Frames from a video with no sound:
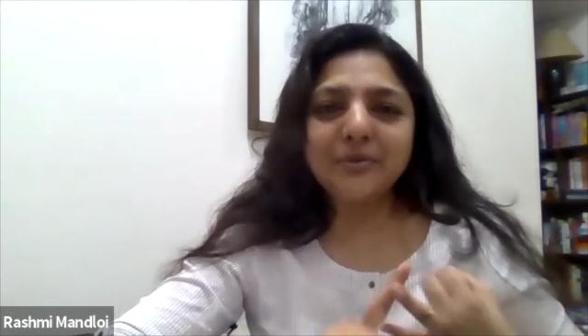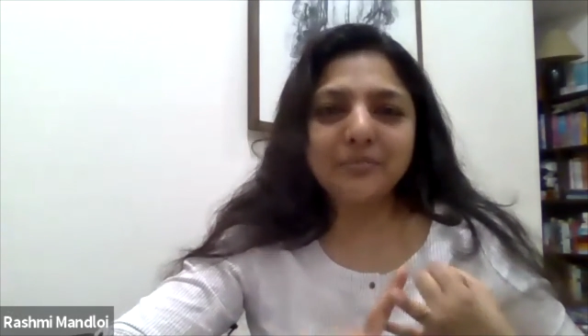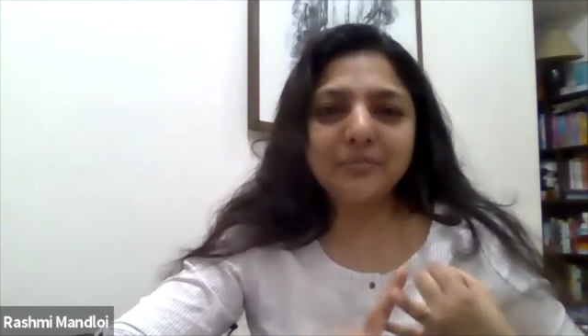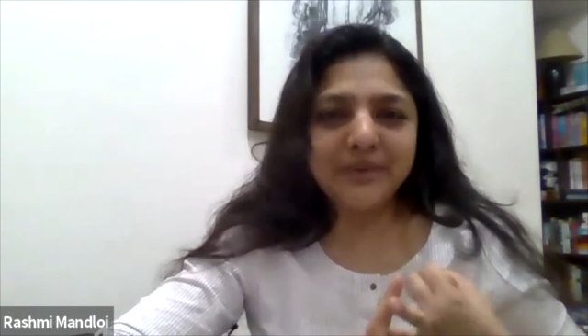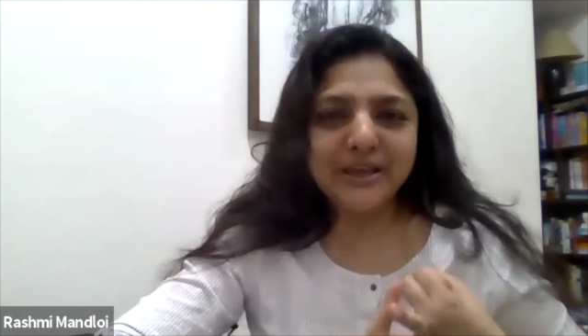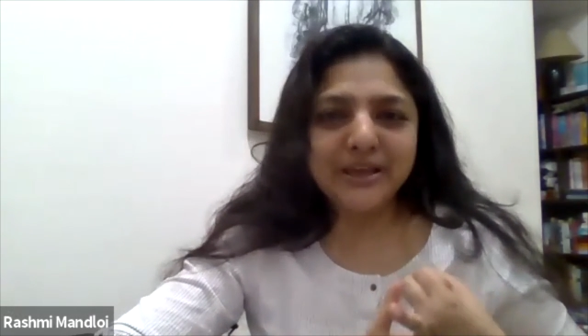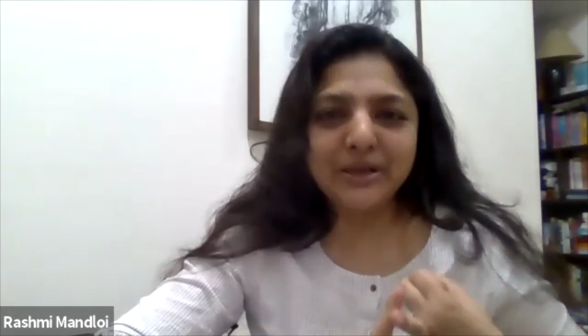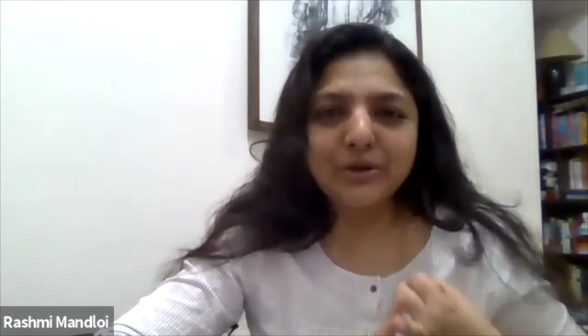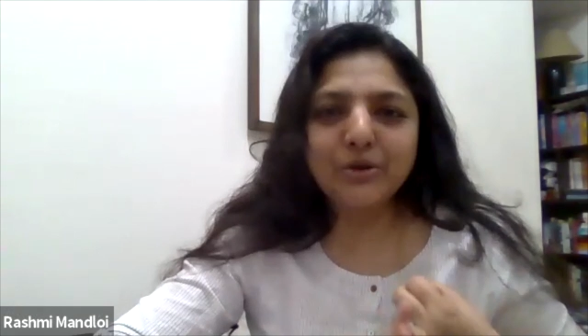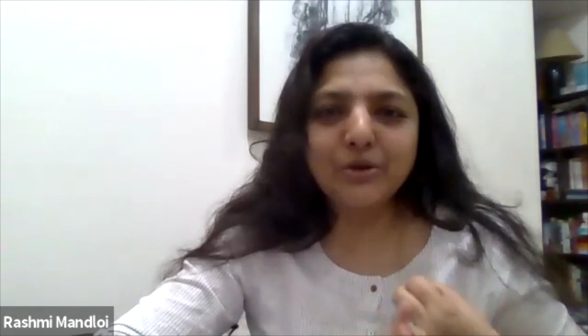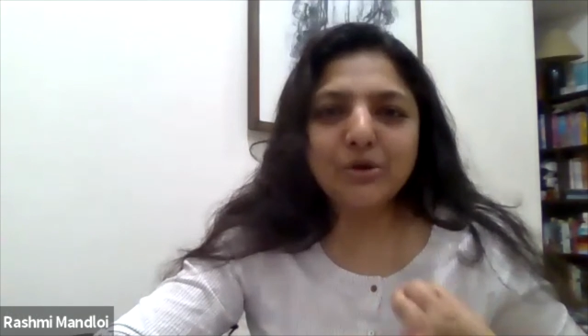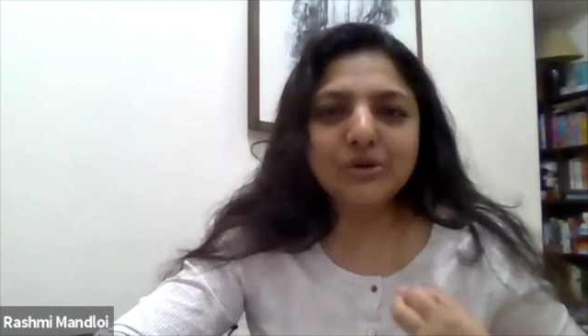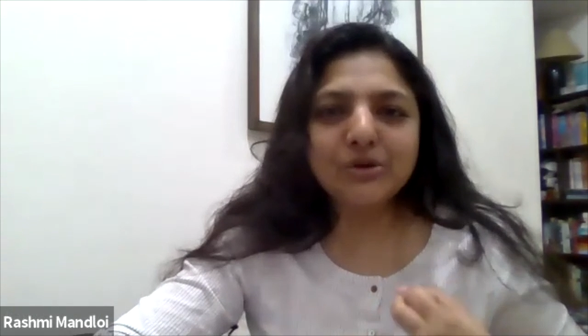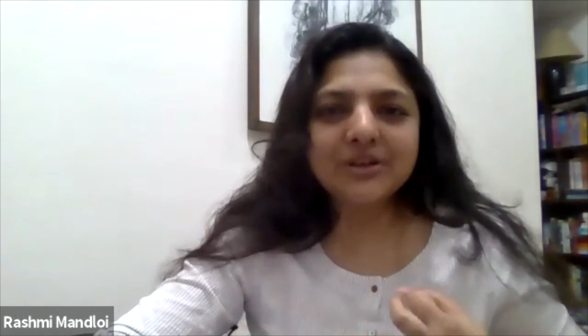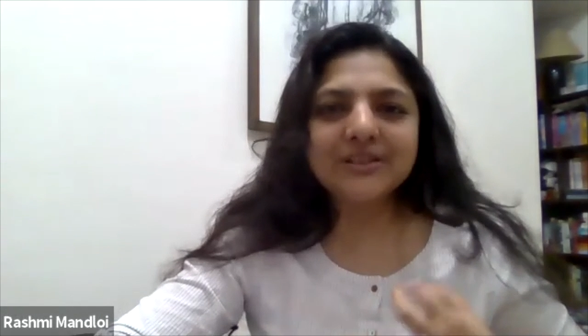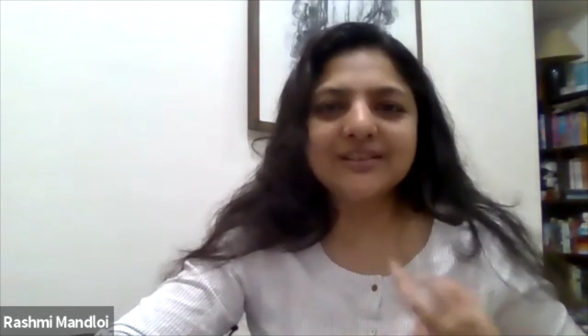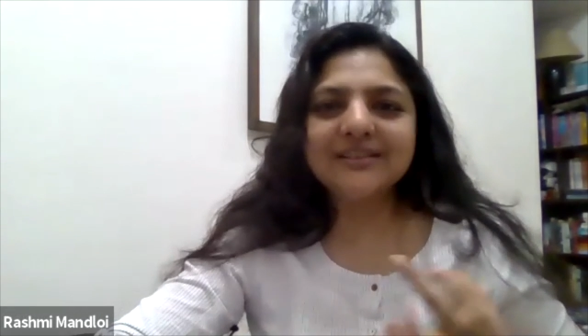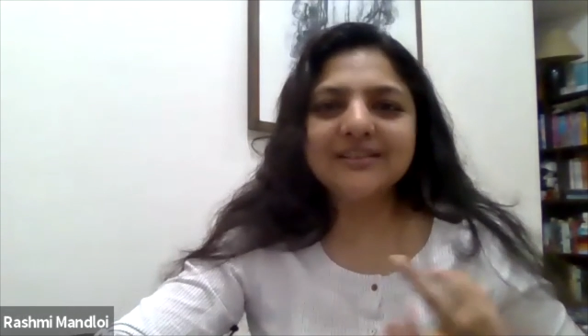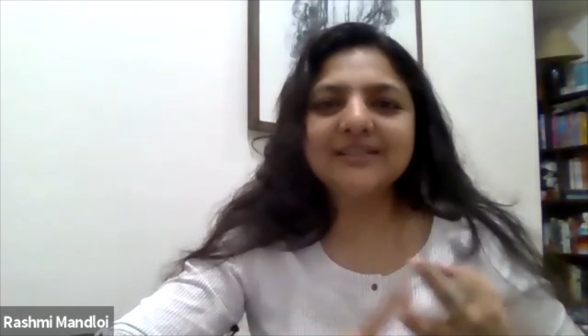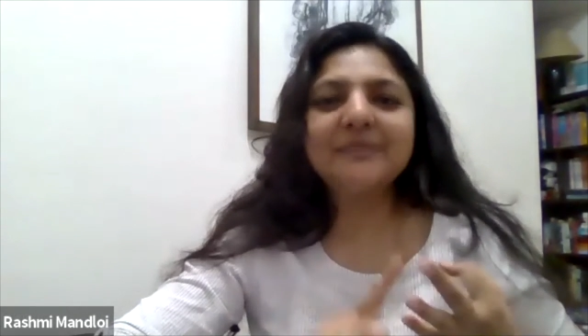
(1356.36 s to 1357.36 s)
being
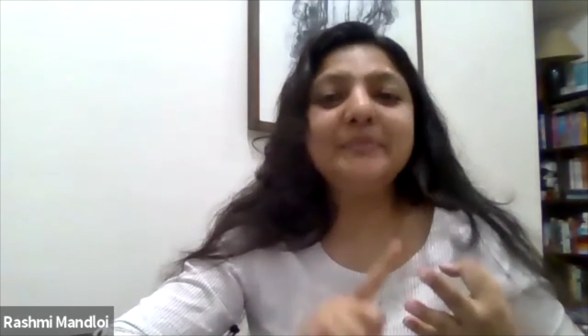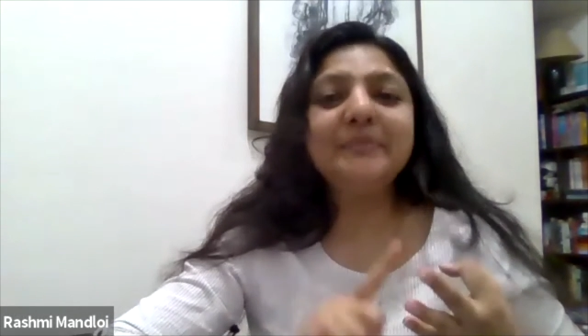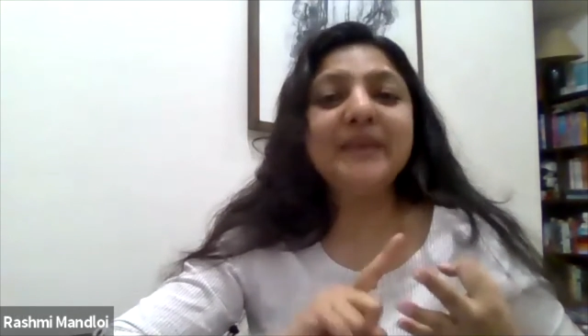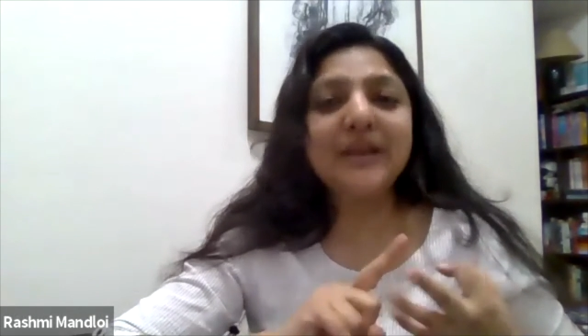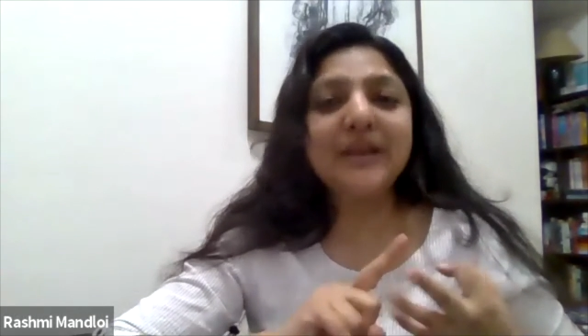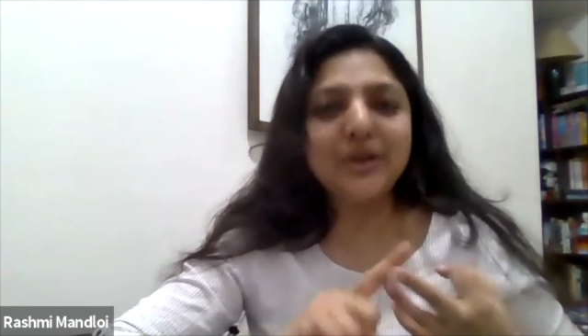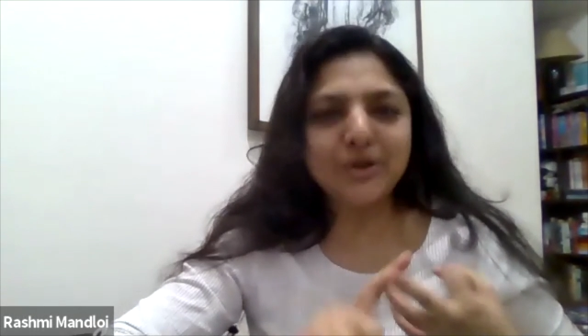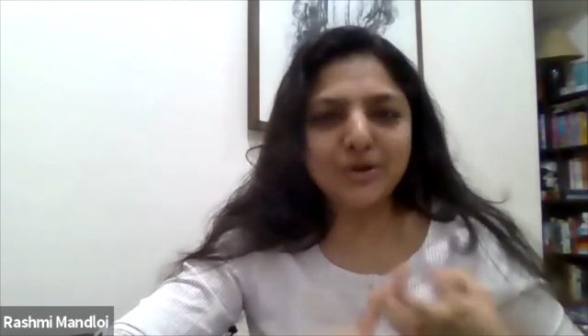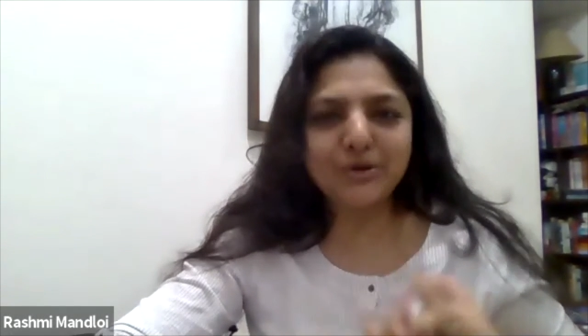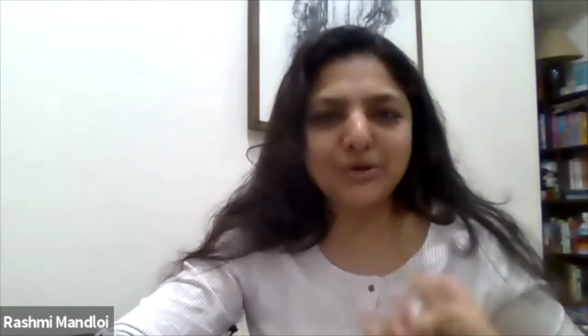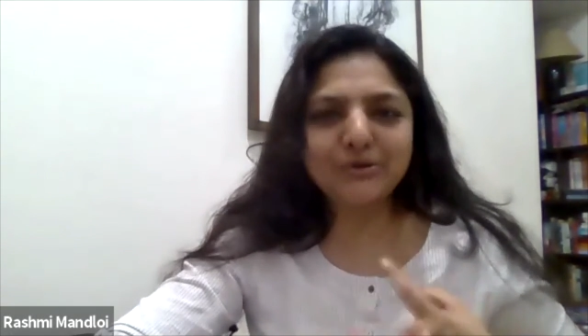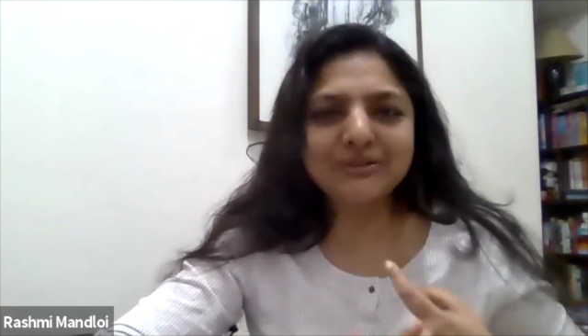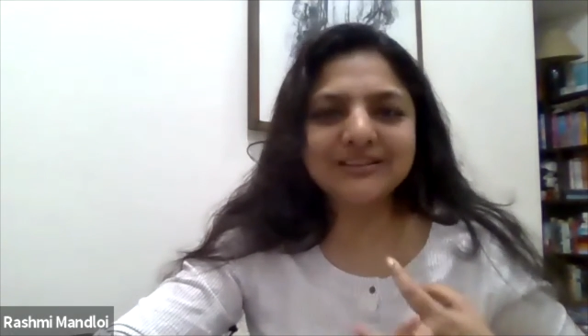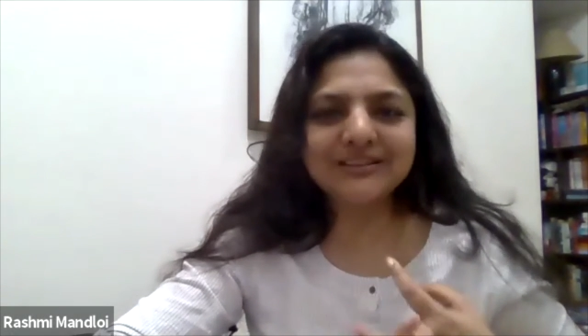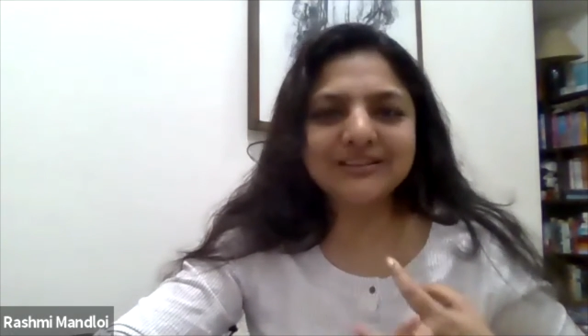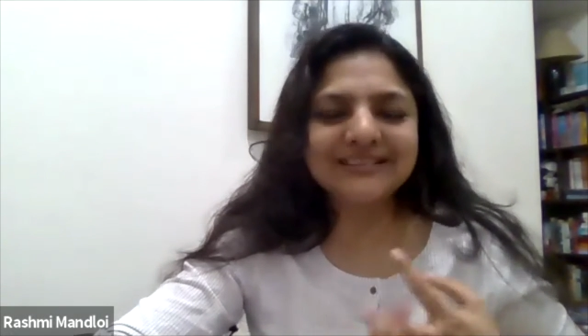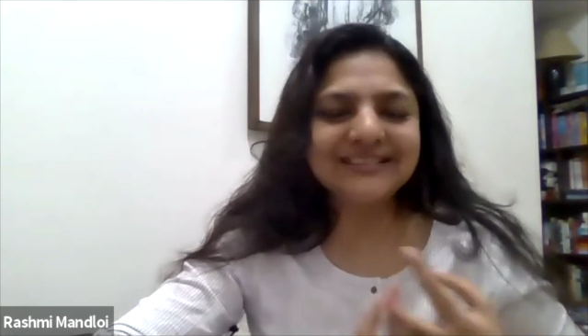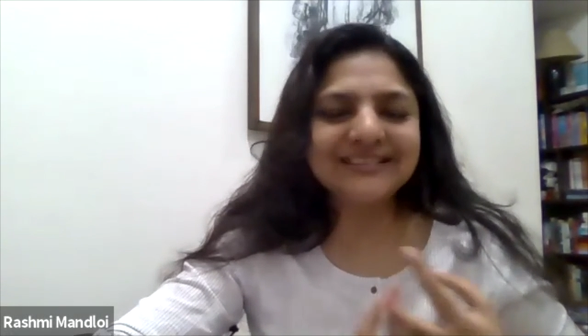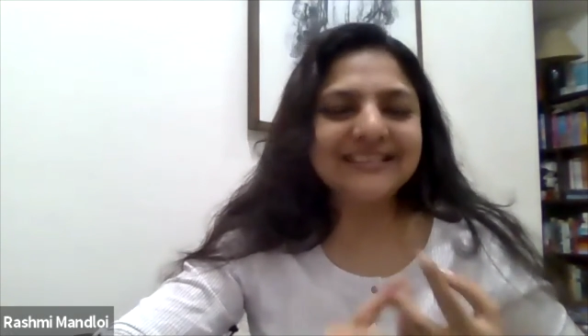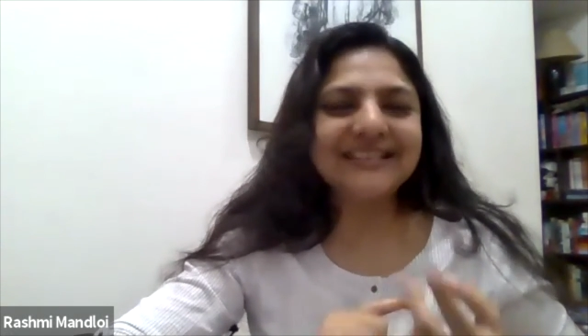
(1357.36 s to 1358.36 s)
local, being
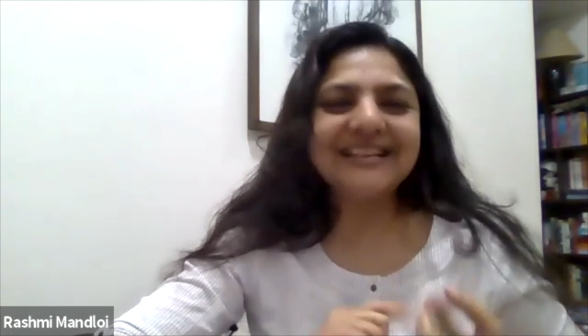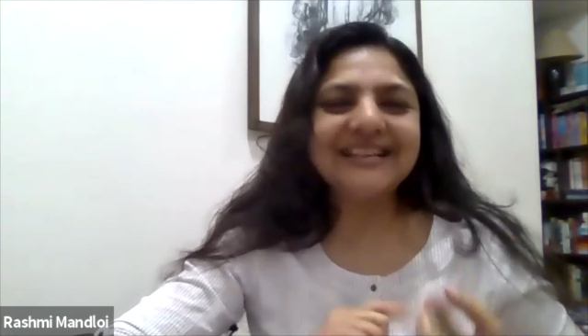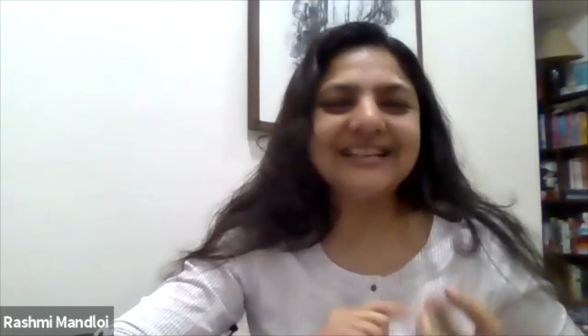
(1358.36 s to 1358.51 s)
local,